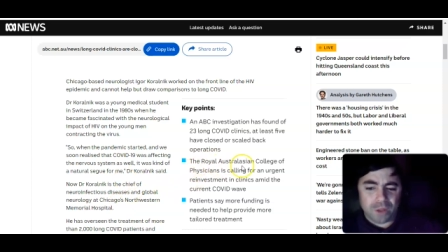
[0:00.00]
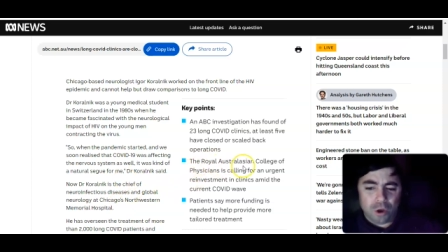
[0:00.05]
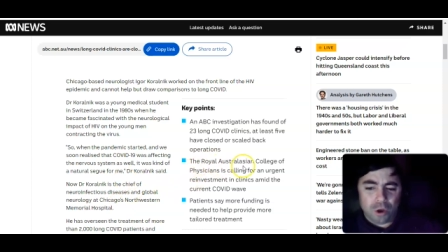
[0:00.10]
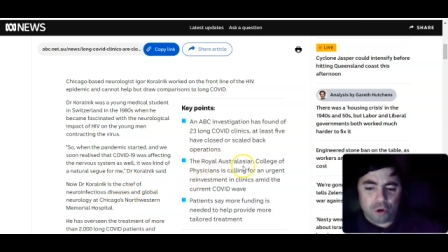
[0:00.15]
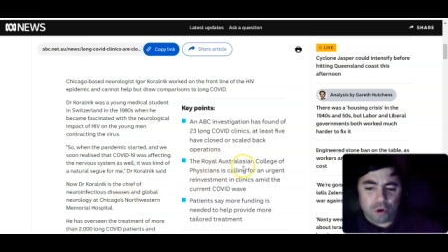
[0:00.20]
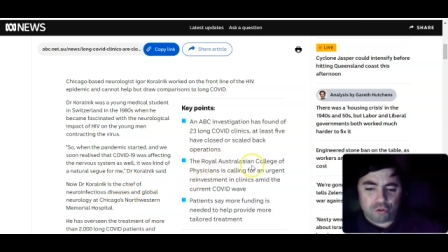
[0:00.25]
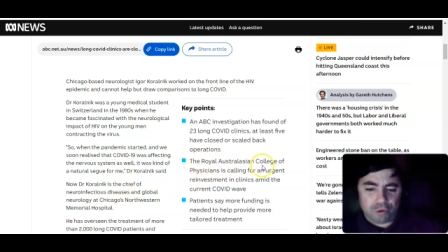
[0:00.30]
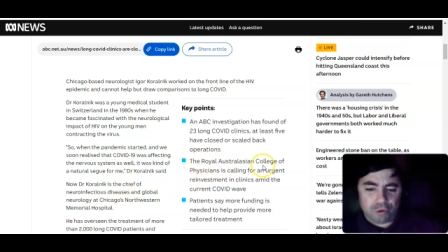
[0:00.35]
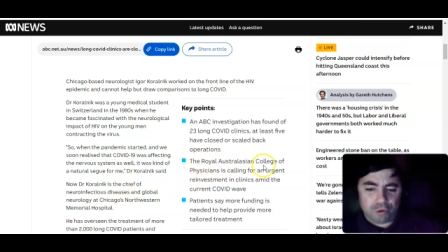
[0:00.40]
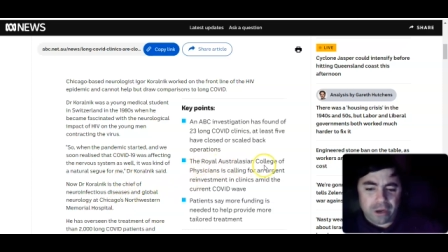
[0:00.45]

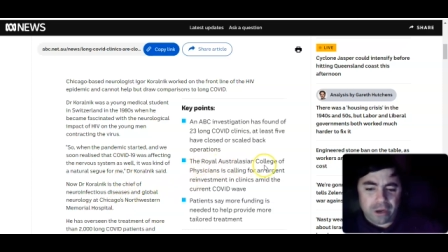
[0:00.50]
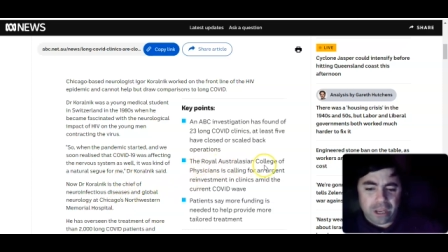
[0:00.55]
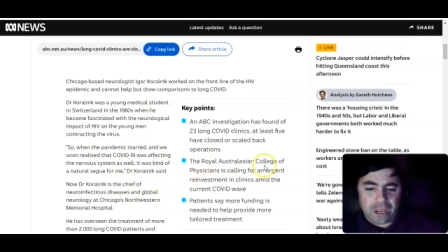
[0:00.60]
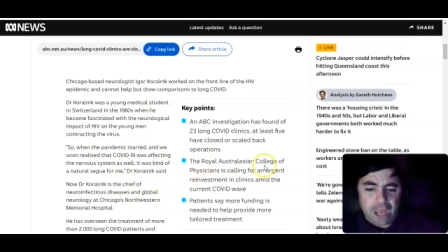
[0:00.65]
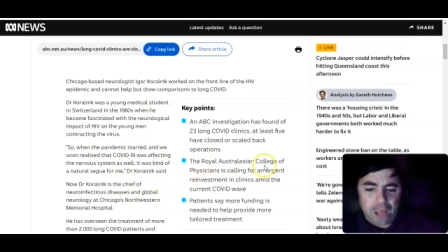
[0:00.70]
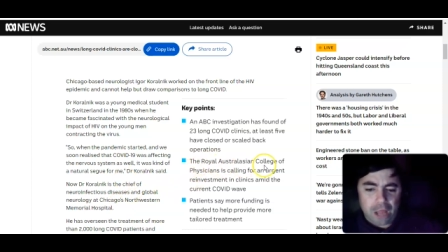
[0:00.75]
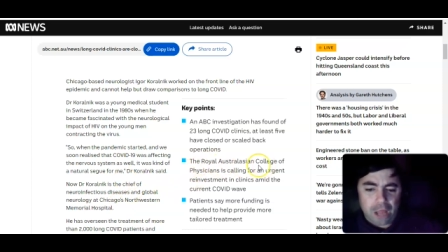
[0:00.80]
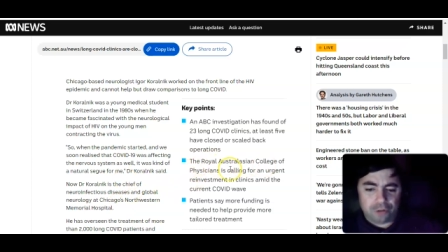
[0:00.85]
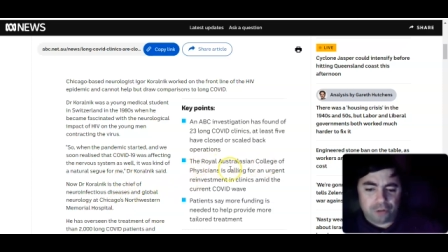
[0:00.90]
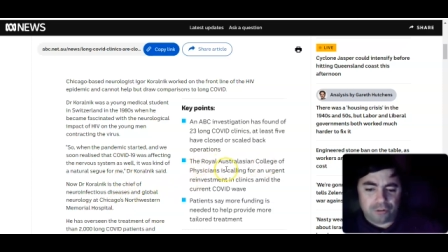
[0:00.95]
Australian
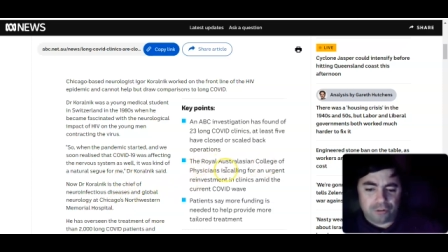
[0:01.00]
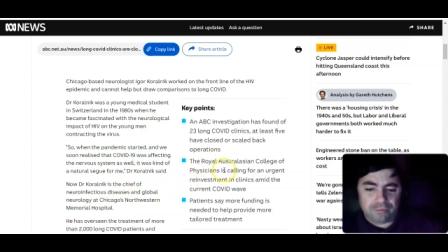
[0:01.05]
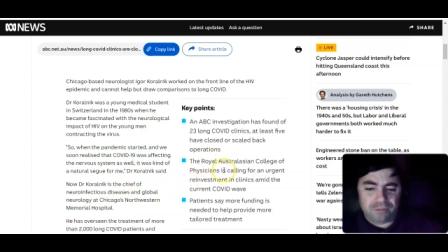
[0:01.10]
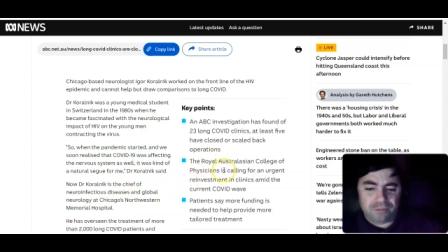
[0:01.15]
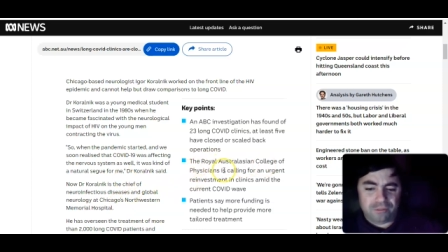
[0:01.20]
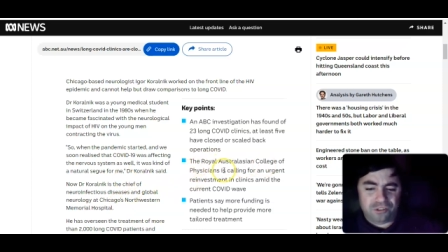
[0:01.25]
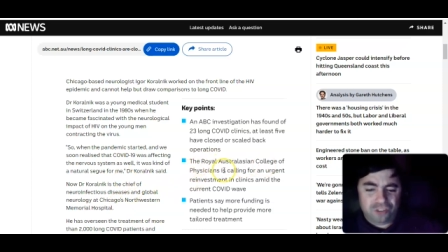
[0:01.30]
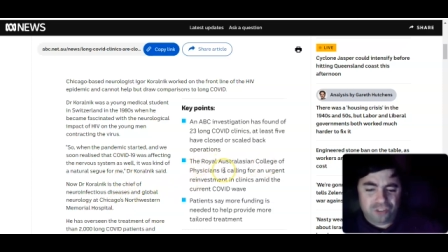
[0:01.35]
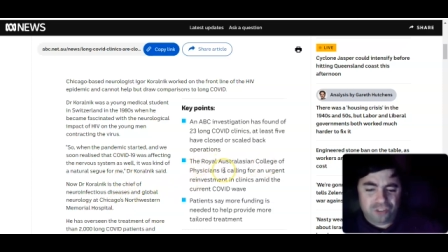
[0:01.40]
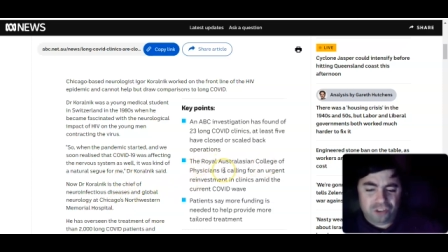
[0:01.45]
College of
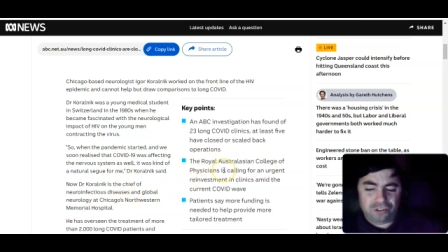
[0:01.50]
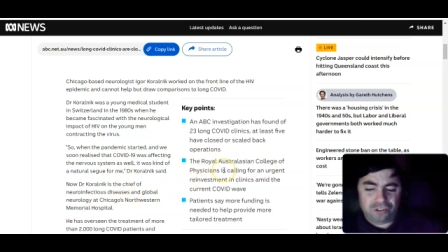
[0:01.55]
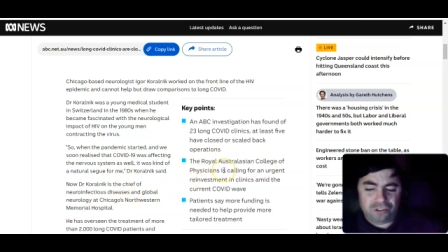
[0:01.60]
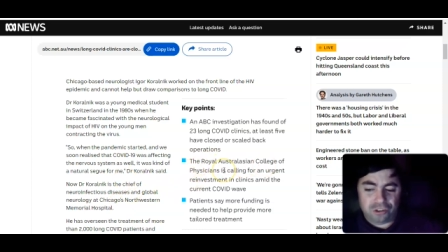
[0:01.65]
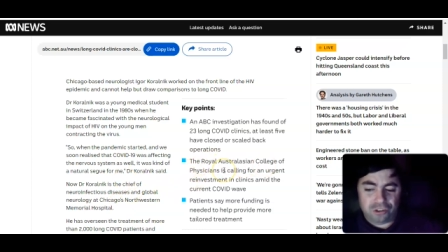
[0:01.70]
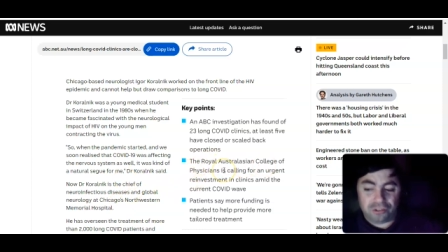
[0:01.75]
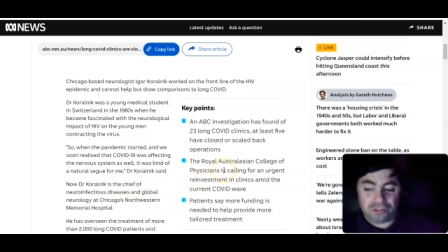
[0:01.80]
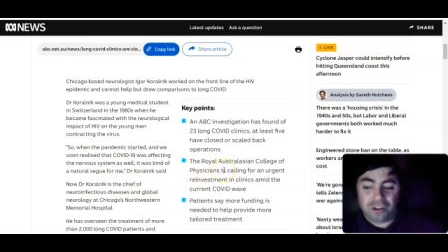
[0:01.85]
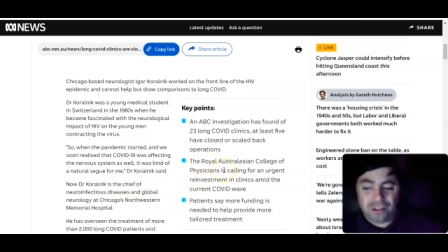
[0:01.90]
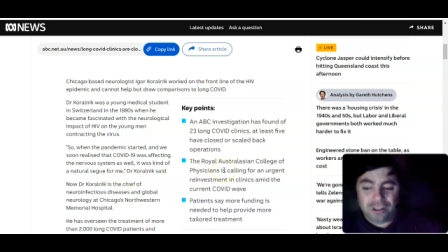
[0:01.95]

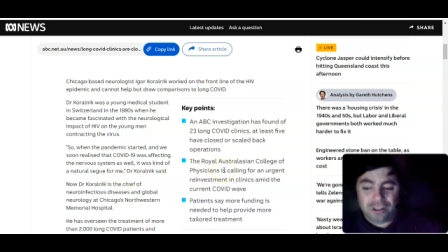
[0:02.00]
Physicians,